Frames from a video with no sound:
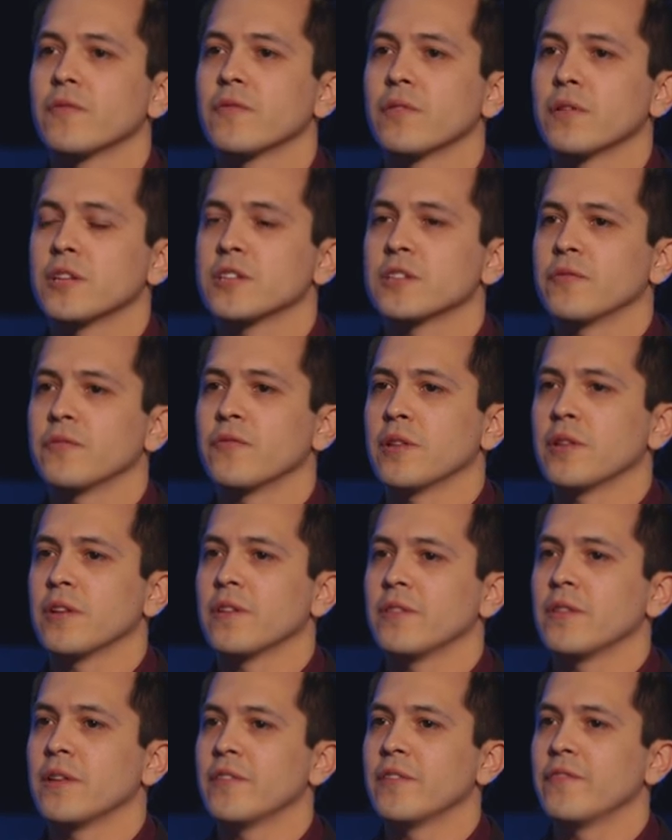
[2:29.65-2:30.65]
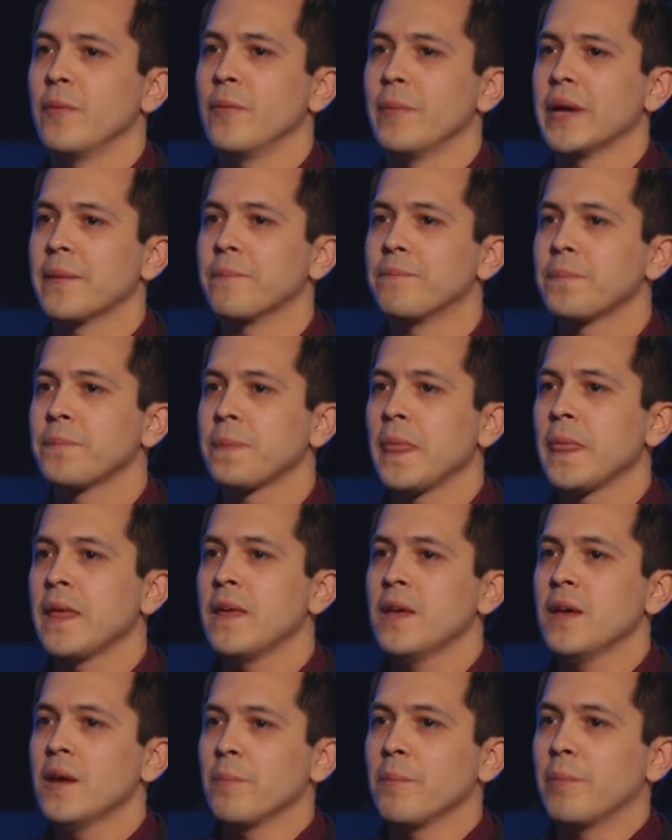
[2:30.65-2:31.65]
for, the, for the, the filming.
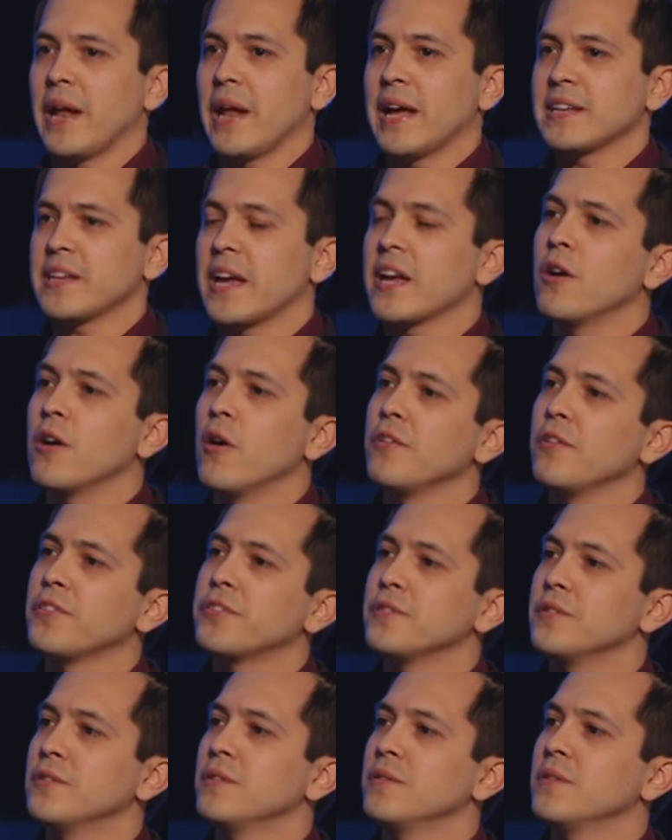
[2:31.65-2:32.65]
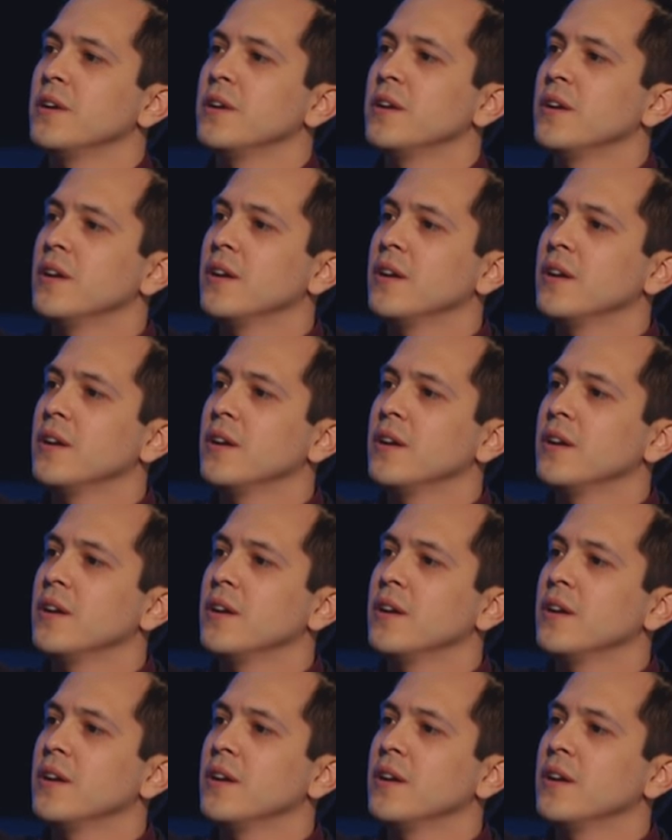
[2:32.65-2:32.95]
But as I go through